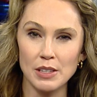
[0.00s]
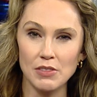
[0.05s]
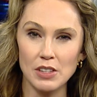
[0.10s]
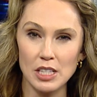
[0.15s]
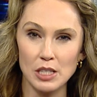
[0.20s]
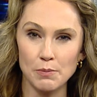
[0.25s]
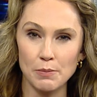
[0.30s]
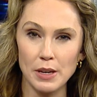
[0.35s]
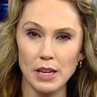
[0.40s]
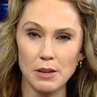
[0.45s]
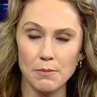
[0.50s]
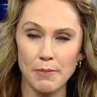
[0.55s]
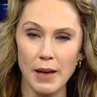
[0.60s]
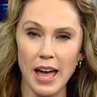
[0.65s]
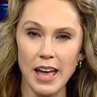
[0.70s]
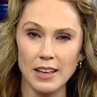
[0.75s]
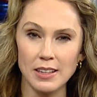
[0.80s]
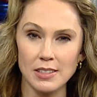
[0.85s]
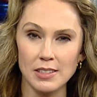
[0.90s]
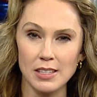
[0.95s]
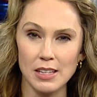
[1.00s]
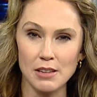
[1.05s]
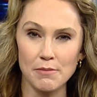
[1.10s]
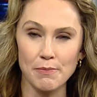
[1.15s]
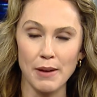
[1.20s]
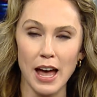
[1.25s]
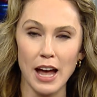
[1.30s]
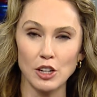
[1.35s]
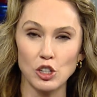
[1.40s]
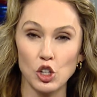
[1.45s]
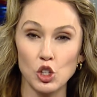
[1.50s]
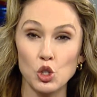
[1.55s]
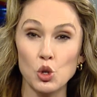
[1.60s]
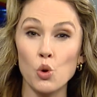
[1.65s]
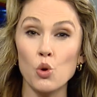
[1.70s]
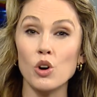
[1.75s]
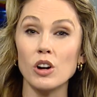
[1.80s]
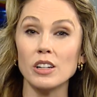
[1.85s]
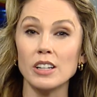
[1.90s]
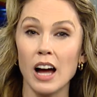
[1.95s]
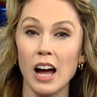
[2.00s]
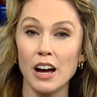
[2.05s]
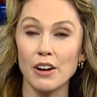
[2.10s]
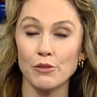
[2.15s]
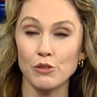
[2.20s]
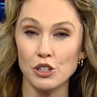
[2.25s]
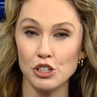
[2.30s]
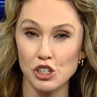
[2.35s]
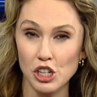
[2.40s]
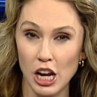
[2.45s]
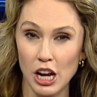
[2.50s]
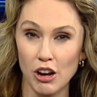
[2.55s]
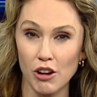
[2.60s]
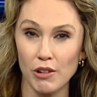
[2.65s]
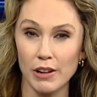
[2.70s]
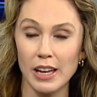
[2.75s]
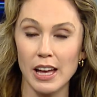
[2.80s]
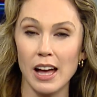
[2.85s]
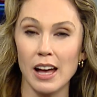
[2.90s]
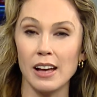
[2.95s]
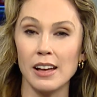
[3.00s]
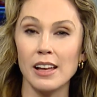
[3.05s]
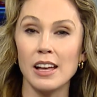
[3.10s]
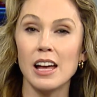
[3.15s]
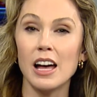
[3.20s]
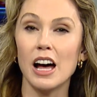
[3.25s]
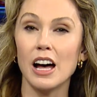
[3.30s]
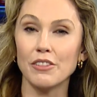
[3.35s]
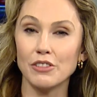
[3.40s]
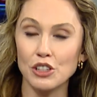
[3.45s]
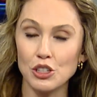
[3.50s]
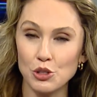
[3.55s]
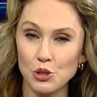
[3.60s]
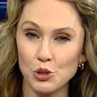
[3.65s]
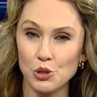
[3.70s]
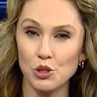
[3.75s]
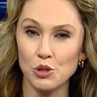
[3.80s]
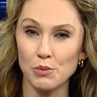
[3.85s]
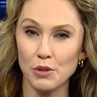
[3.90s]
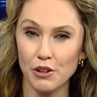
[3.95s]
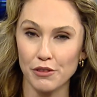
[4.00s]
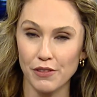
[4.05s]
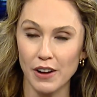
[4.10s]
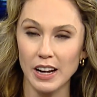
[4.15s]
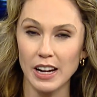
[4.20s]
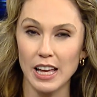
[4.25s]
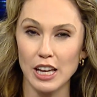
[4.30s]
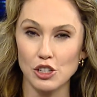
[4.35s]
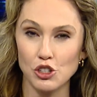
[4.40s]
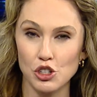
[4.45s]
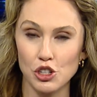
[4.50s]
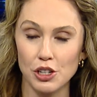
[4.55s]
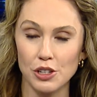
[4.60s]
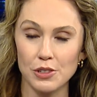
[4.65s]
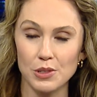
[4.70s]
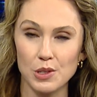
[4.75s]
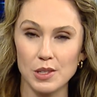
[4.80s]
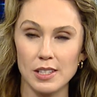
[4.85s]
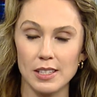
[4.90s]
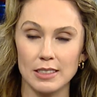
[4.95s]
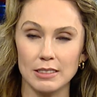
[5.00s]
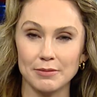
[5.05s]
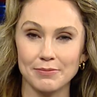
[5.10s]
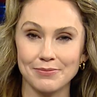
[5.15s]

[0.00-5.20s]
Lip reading: of these big banks impact your coverage area of consumer financials?